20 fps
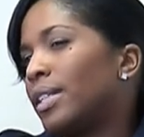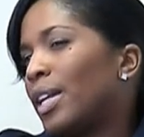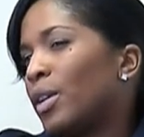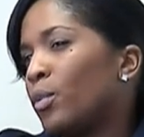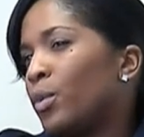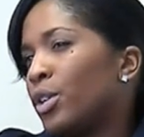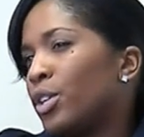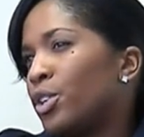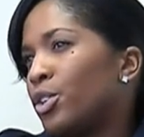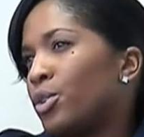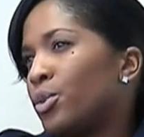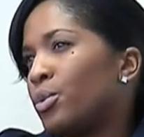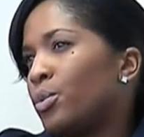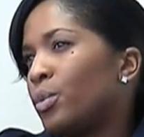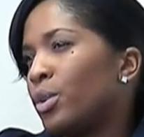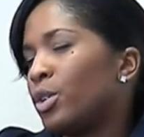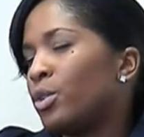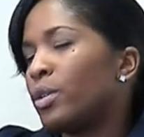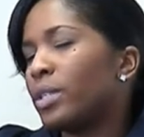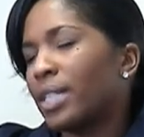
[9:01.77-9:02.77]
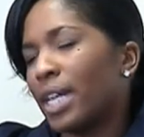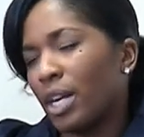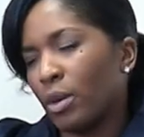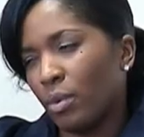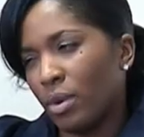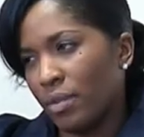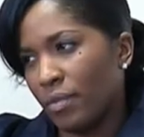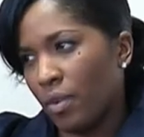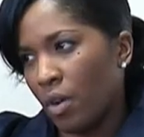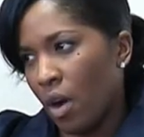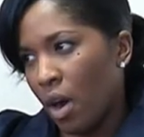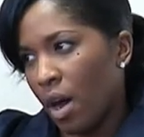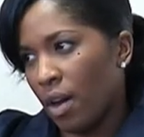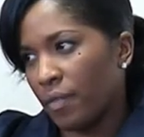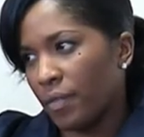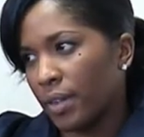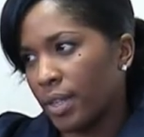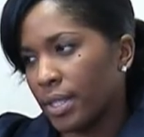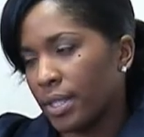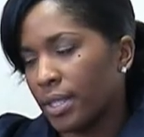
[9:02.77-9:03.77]
that when you when you decide to run for
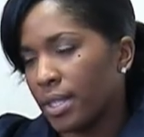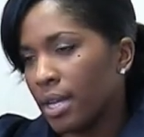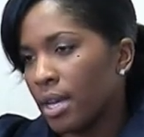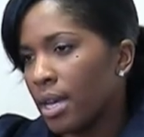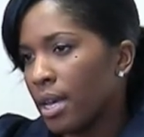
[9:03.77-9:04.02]
office,